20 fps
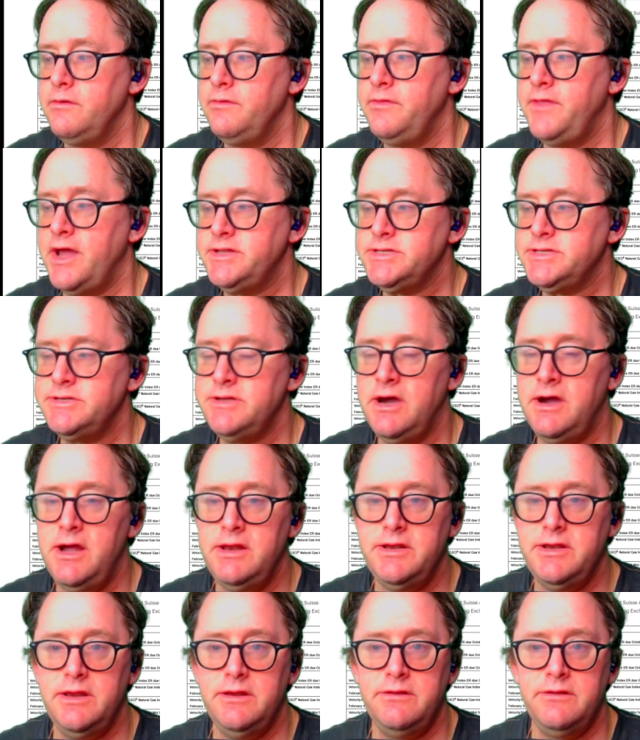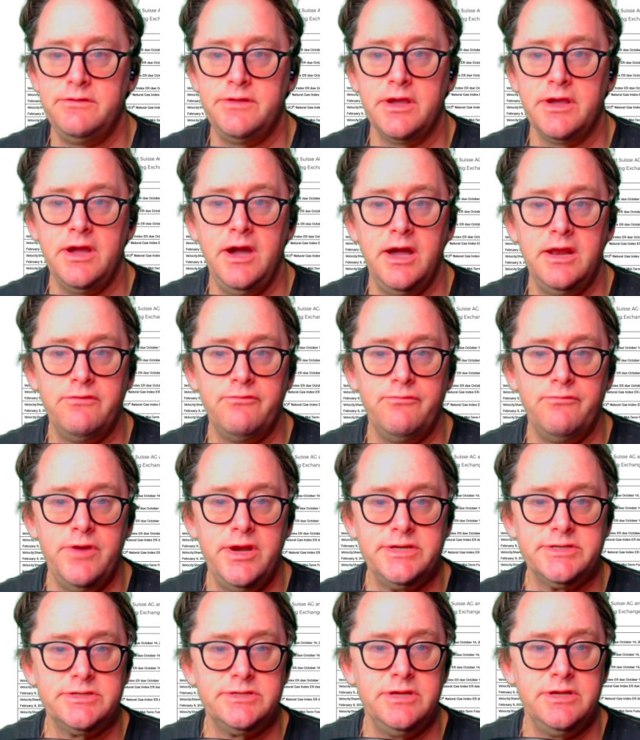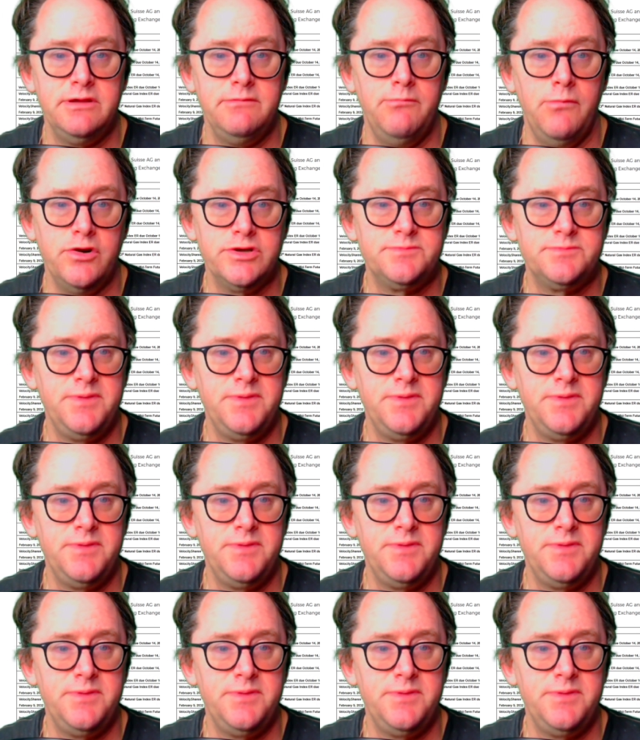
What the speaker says: that's not the kind of risk that most